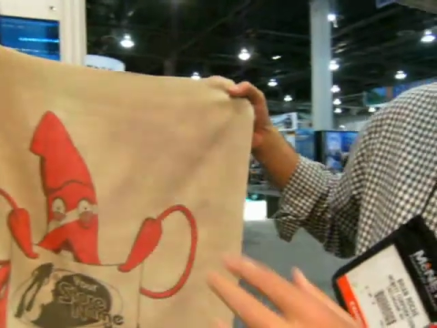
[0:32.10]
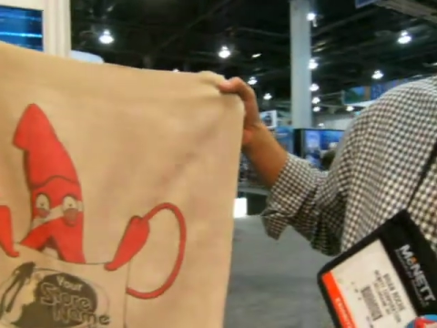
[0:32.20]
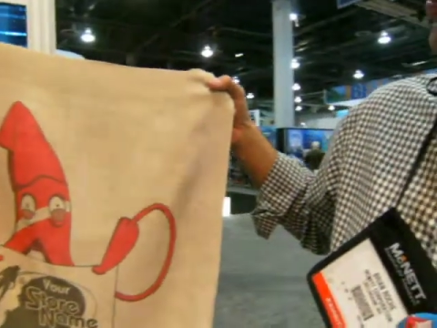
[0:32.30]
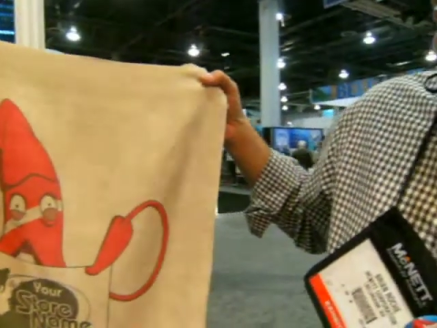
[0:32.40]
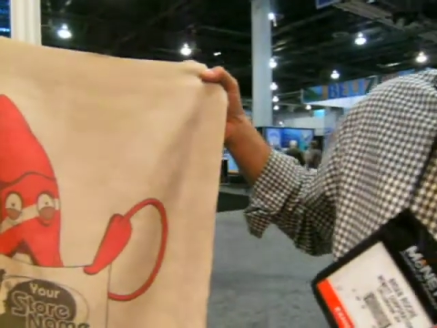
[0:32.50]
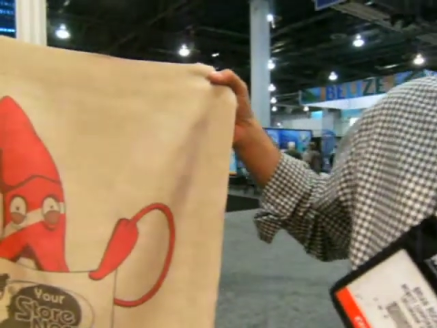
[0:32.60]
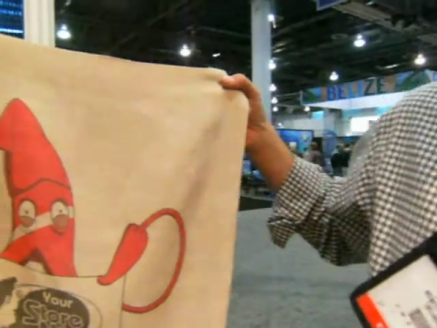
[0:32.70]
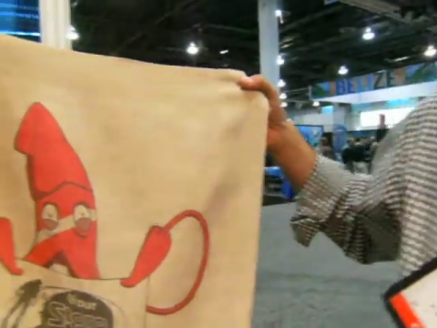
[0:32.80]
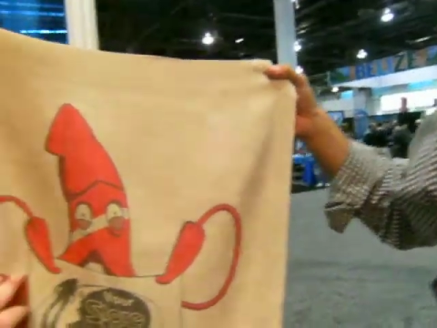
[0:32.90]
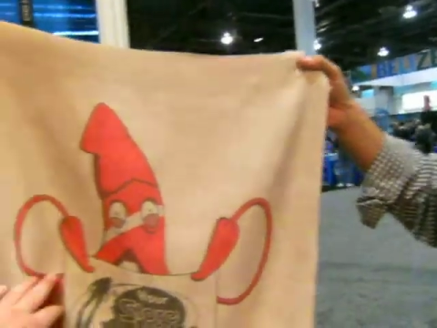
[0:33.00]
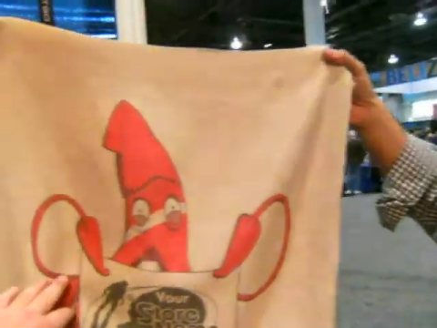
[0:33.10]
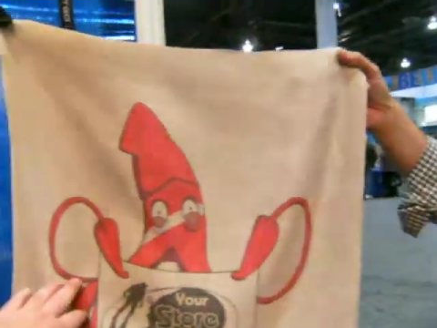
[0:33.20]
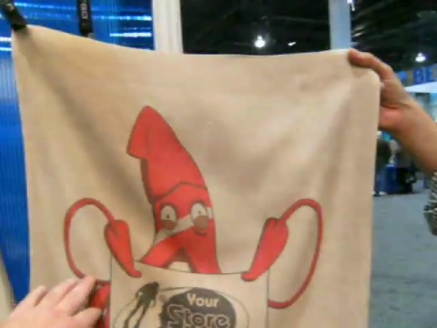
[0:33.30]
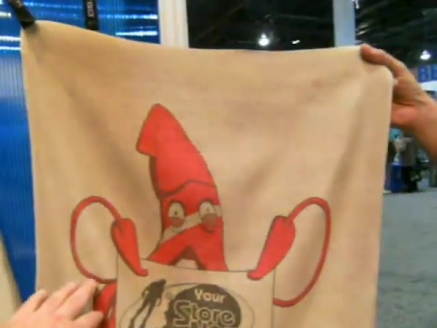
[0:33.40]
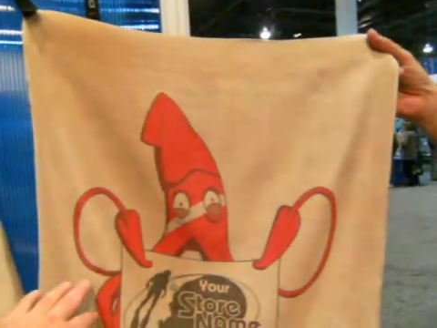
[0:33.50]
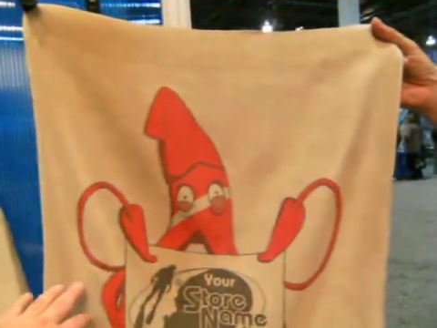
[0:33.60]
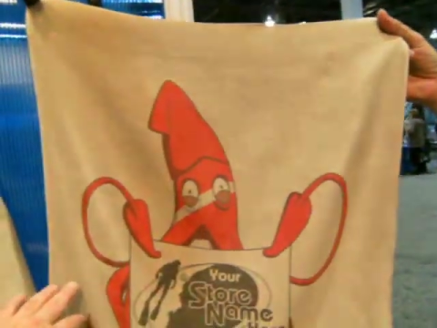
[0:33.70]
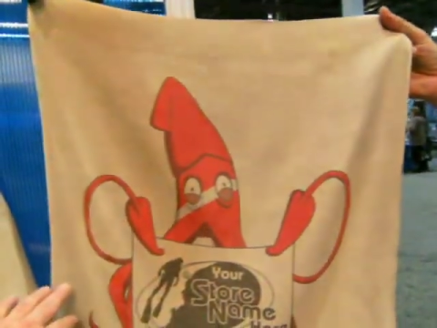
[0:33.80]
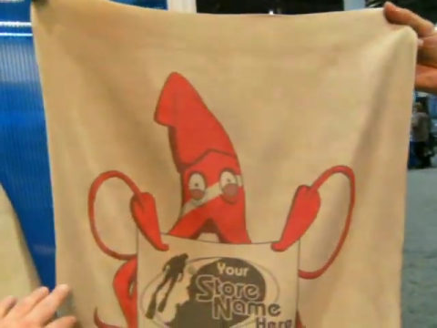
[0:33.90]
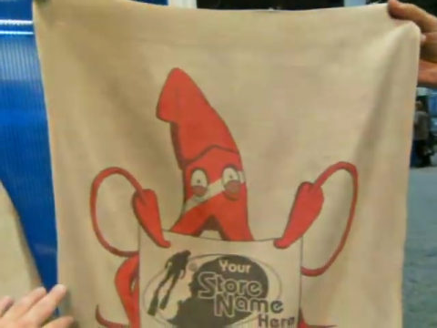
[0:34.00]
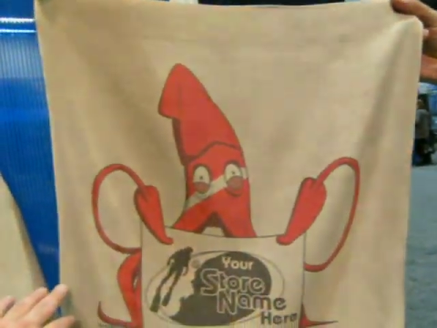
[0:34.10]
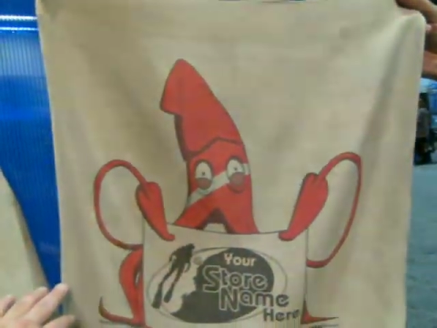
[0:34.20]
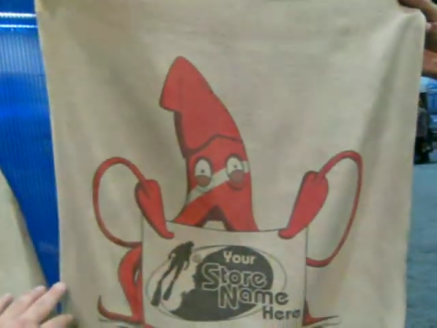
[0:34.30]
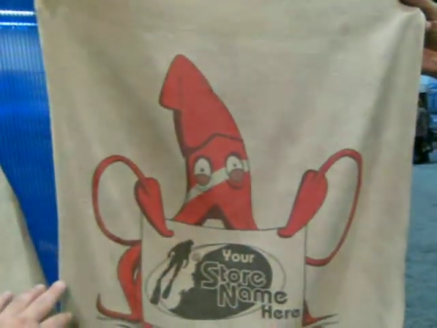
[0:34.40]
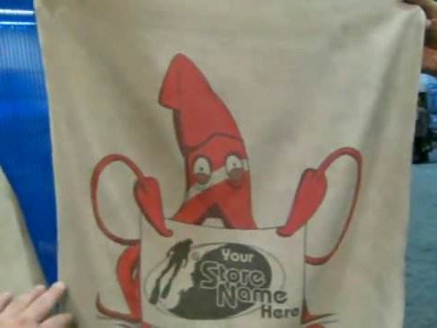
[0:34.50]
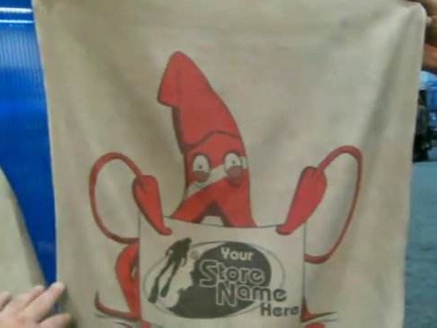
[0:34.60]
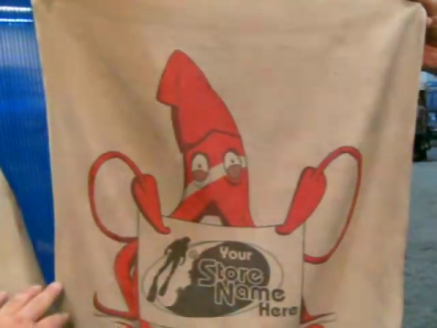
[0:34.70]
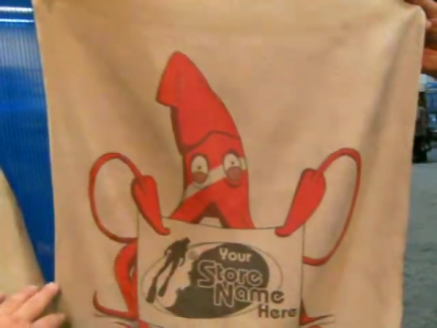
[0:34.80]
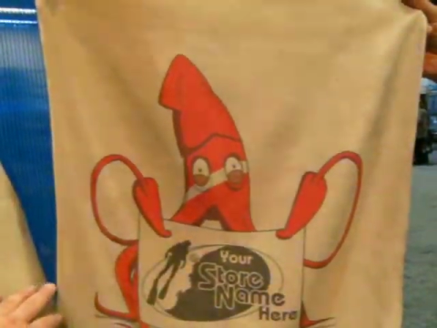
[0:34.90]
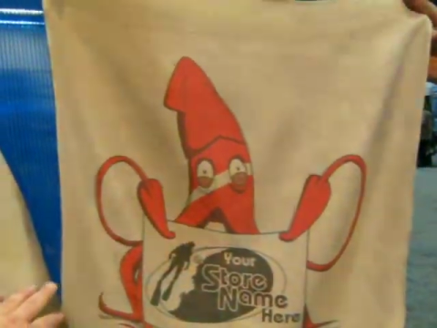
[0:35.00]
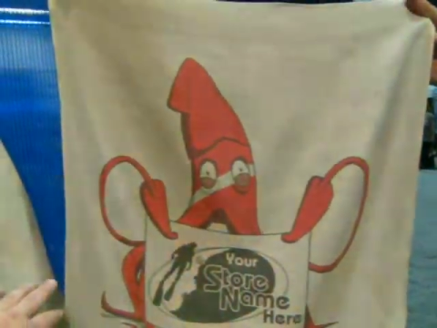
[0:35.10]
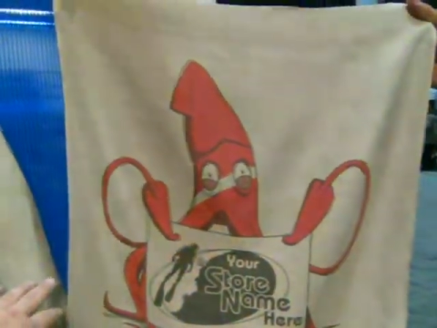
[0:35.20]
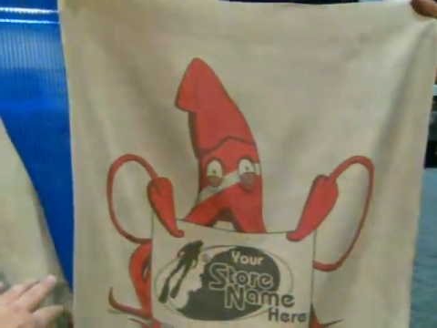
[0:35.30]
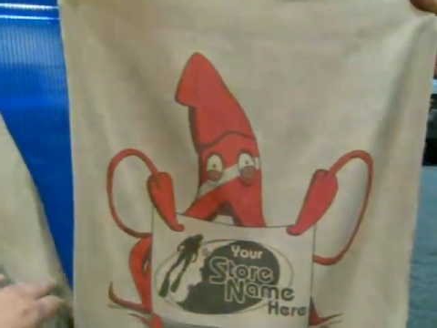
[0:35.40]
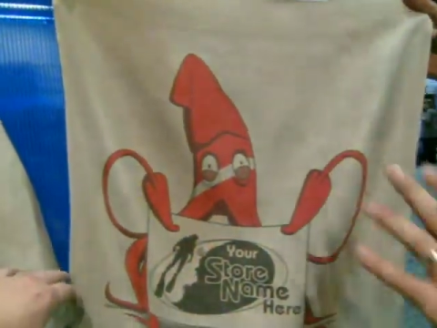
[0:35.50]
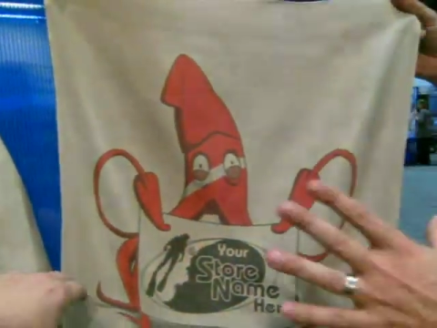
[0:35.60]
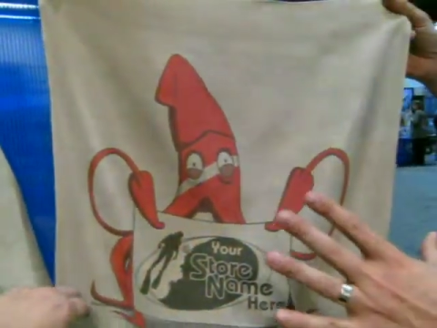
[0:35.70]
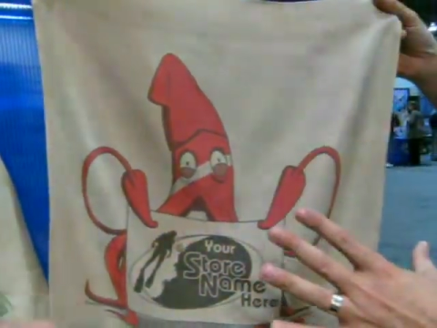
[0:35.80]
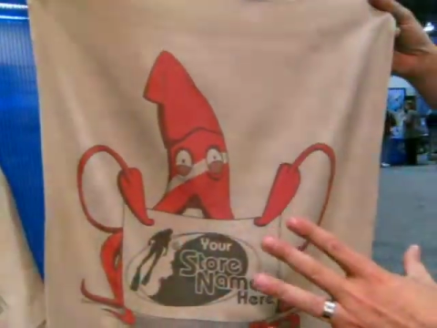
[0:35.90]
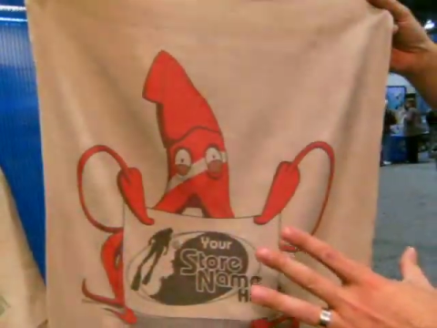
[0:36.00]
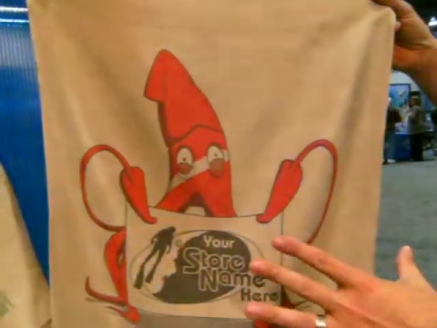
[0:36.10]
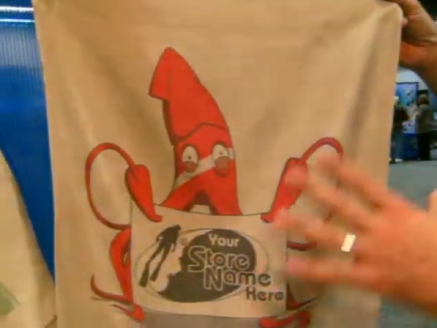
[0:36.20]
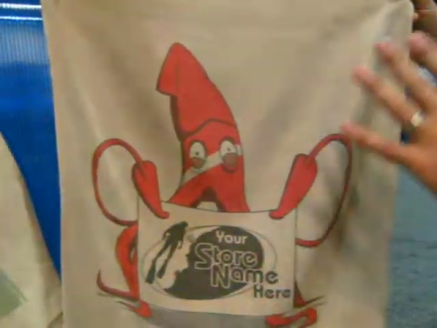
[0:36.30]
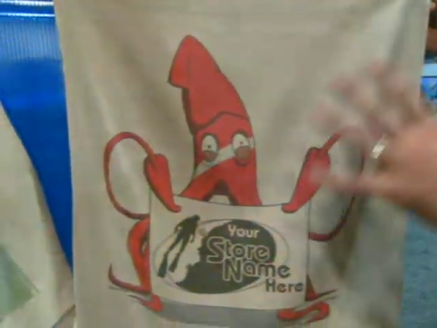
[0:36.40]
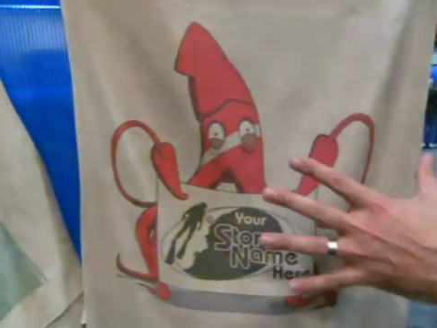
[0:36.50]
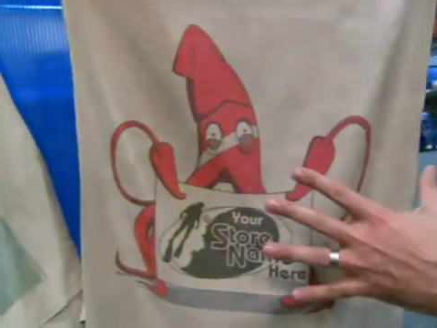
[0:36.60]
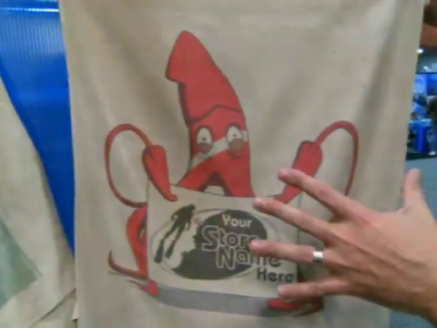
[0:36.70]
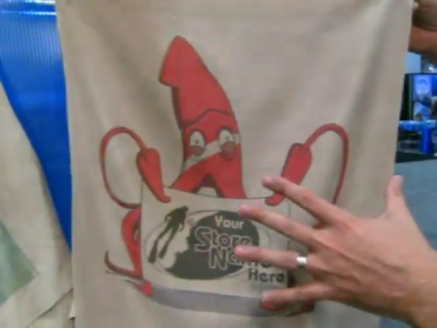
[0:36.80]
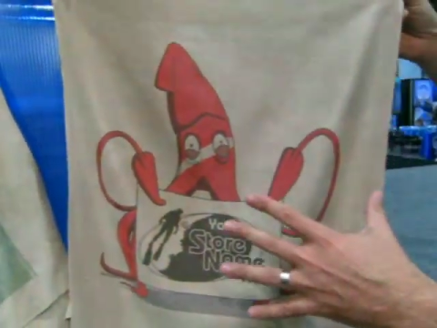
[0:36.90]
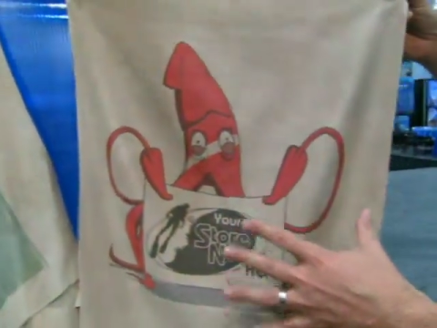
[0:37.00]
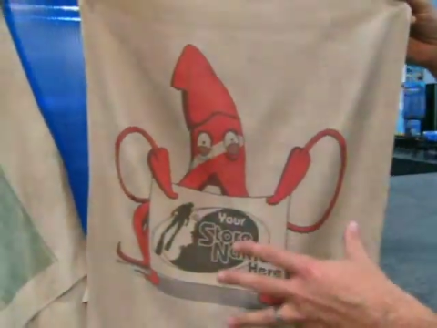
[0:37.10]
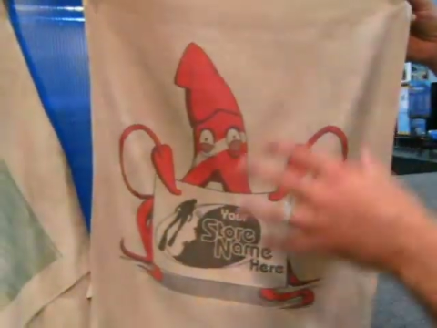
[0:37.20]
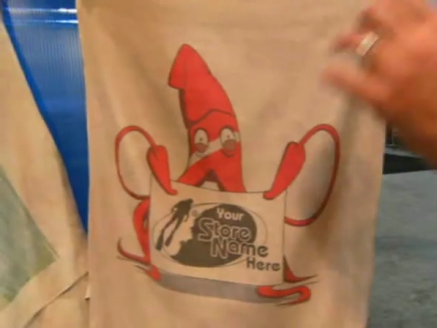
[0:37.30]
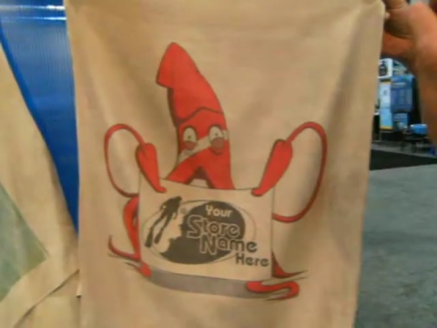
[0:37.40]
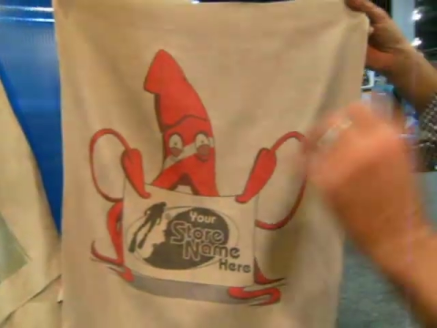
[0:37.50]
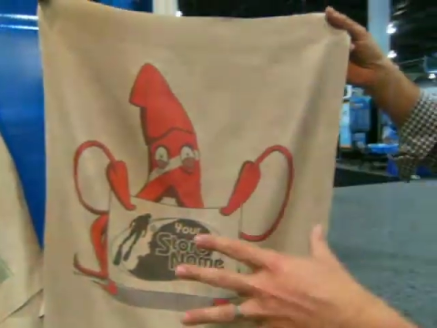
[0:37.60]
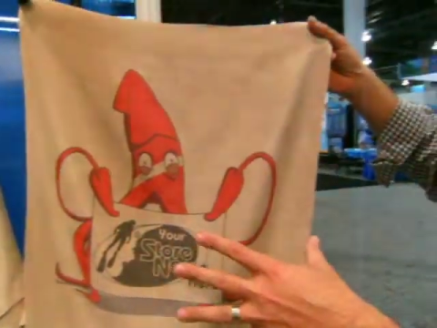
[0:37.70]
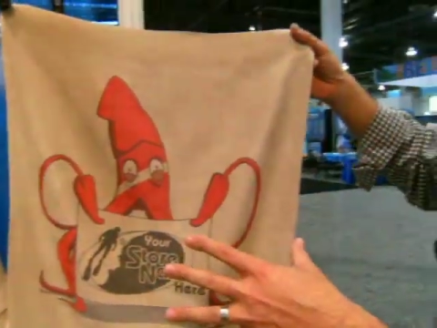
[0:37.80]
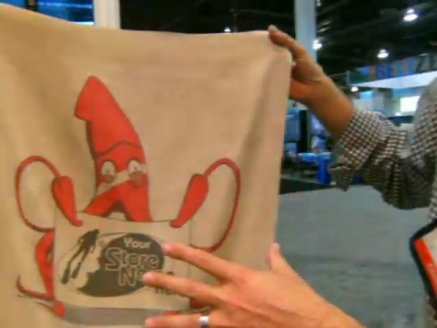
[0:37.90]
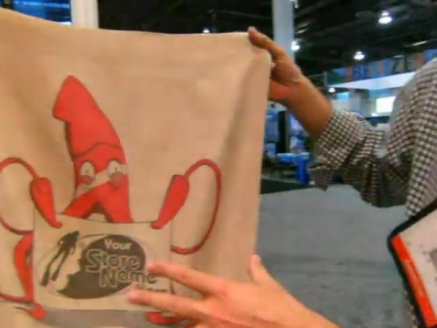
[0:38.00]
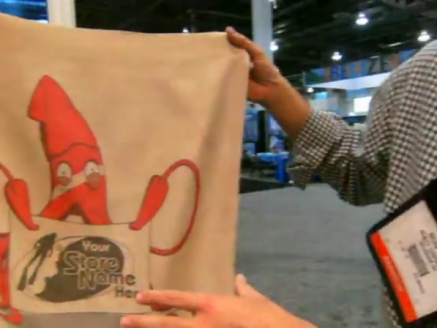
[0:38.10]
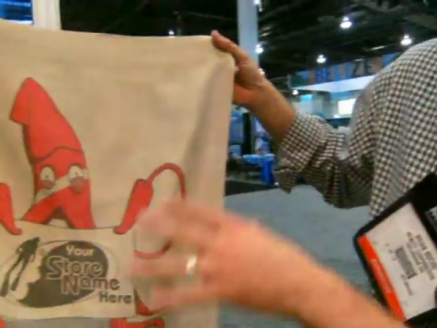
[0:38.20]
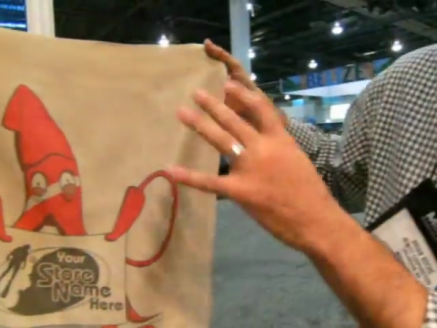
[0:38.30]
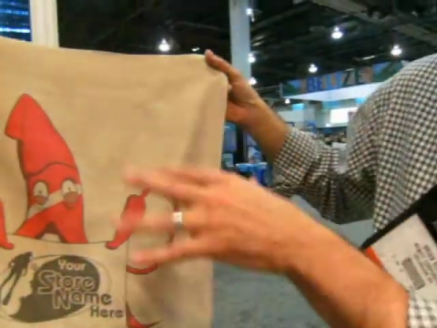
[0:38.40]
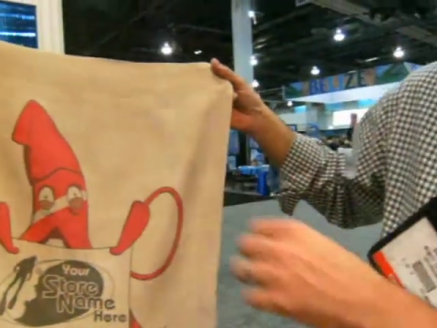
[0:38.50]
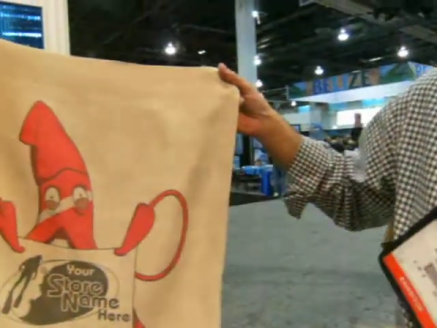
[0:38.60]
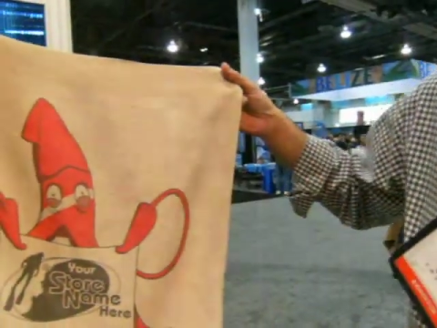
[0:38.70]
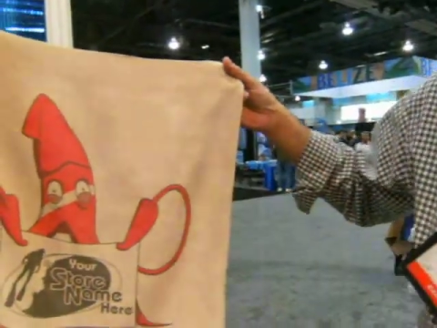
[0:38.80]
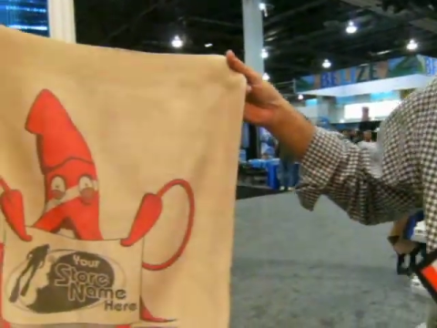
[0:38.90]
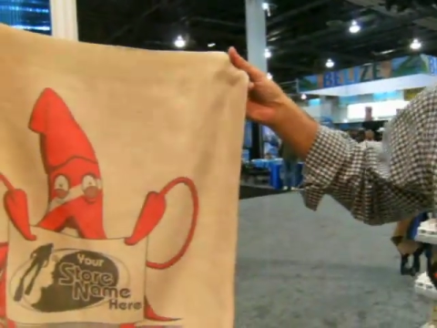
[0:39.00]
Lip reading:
(no speaker visible)